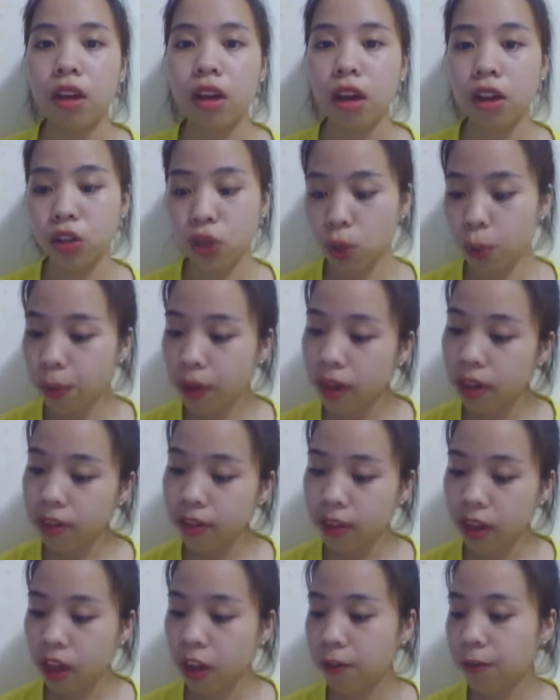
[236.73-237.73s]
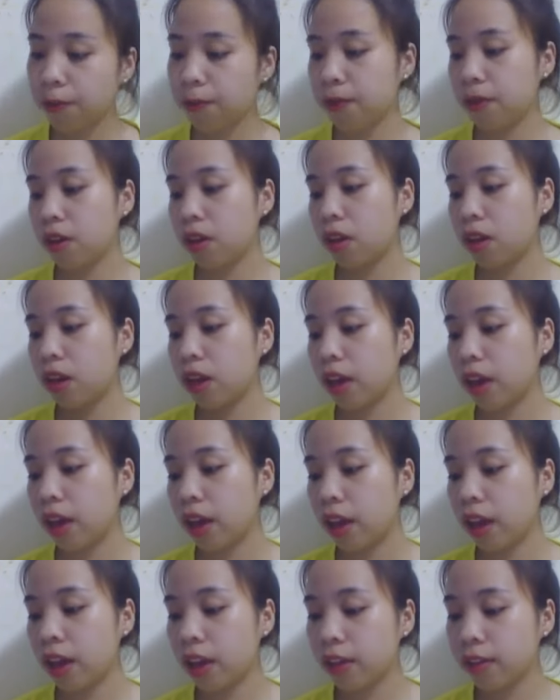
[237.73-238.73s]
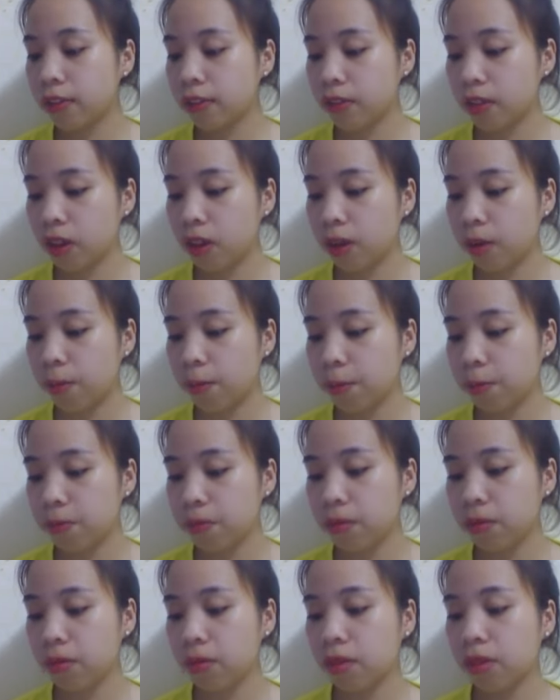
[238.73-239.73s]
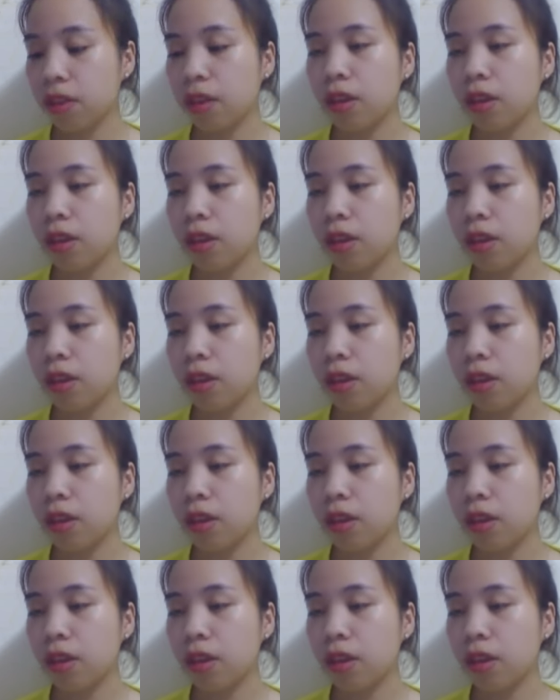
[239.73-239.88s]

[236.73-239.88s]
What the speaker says: A superlative is the